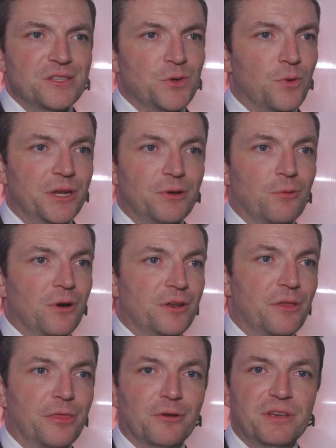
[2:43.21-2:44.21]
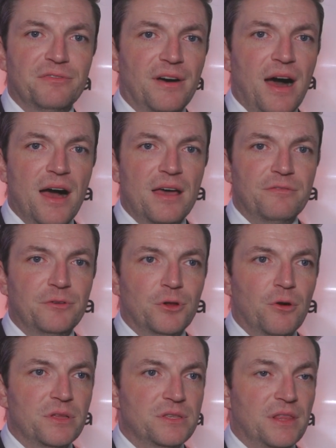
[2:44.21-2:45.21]
21 to 35.
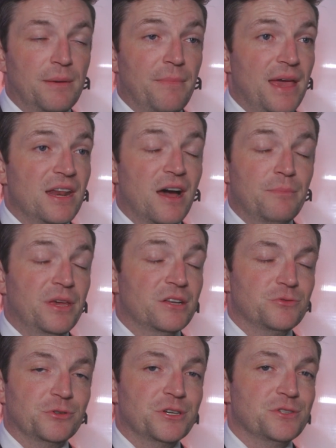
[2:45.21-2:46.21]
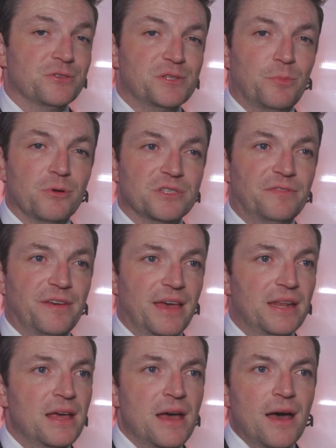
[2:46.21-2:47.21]
They may not be a traditional sports
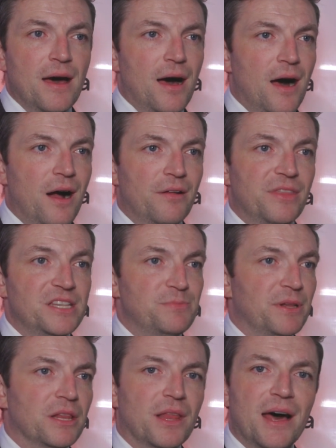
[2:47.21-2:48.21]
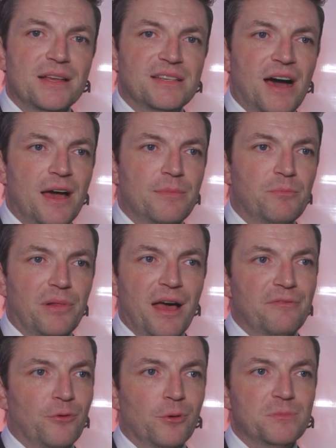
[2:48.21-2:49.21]
fan. They spend a lot of time in
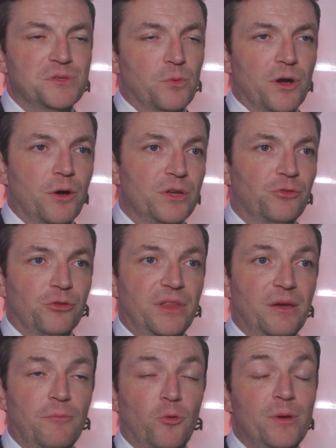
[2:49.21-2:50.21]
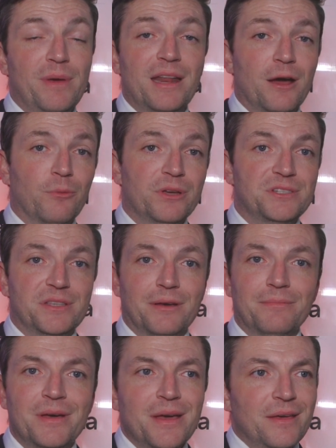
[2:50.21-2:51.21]
platforms where we may not reach
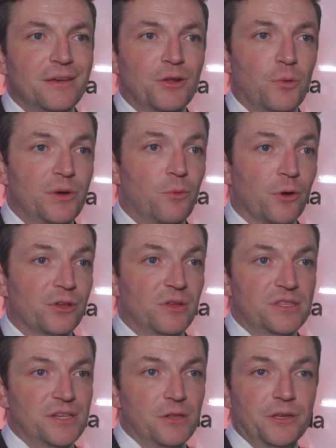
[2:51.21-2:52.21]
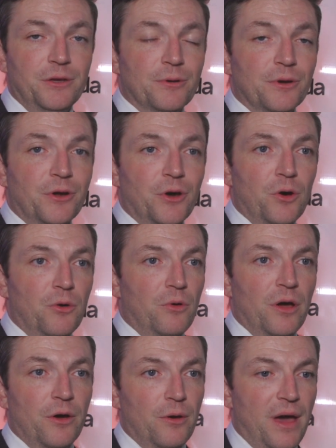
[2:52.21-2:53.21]
them. We weren't until a year
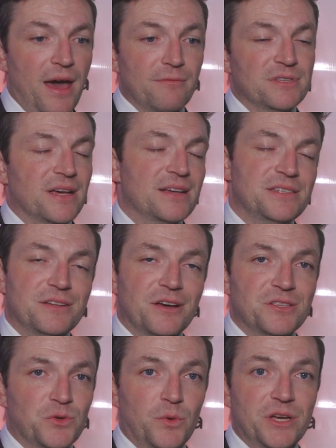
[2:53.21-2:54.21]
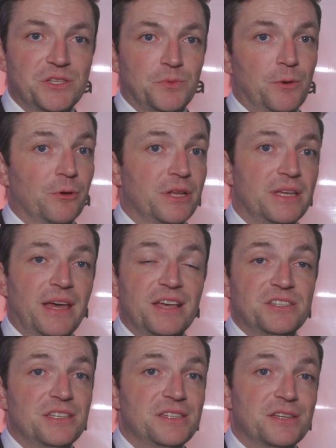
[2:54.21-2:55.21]
ago advertising on Twitch. We weren't
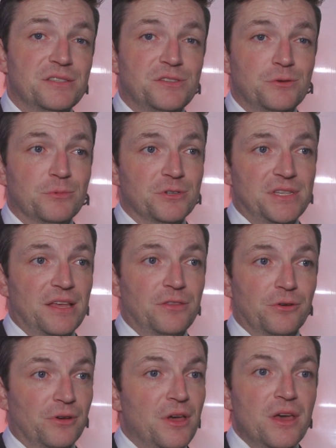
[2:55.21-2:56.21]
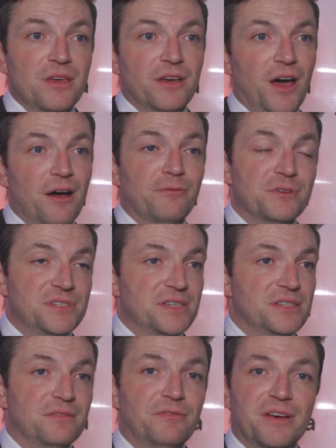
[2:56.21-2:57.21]
engaging these consumers at their
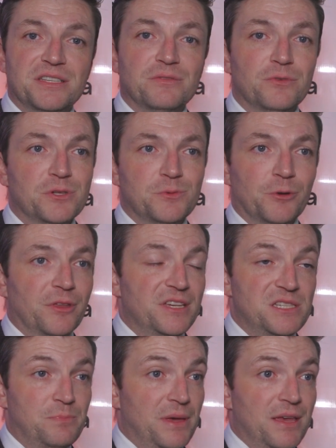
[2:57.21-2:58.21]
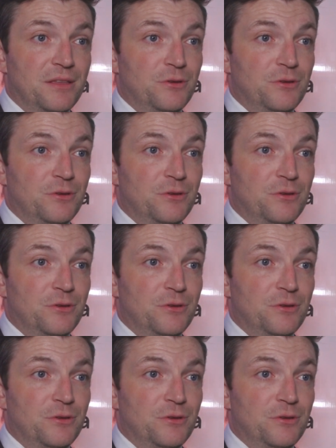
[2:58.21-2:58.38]
conferences and festivals where they spend